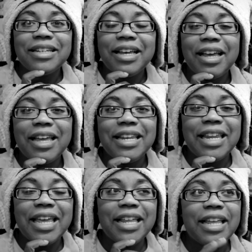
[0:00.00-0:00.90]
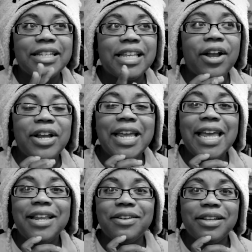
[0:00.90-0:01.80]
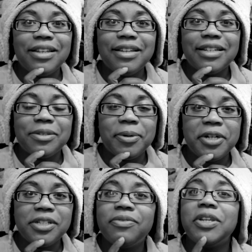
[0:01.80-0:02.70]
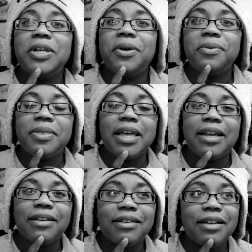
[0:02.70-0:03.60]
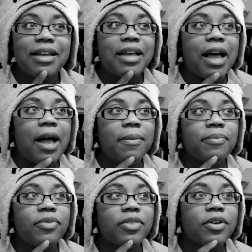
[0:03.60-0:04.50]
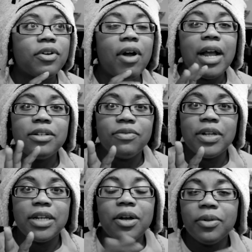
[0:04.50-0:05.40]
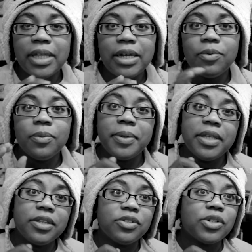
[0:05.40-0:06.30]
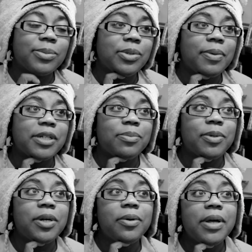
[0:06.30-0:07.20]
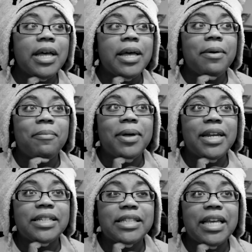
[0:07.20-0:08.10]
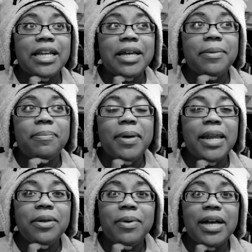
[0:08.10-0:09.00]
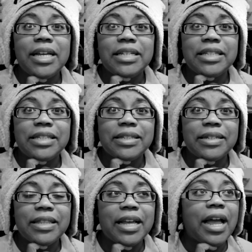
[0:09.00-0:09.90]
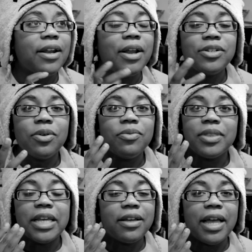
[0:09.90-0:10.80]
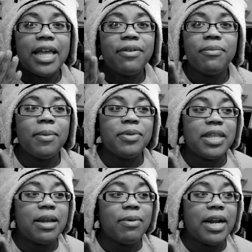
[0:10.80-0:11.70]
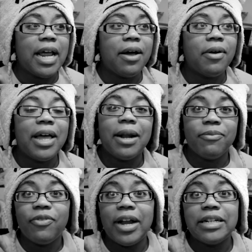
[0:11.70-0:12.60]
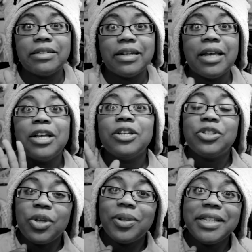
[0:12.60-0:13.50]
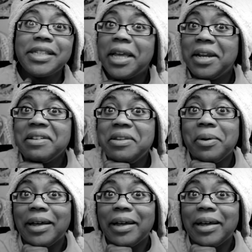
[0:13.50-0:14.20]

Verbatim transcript: a, a, a scary It experience video thing. Um, the correct video link will be in the description box below, but it's like a Pennywise thing. I, I don't think, I can't remember the name right now and I'm frightened. So let's get into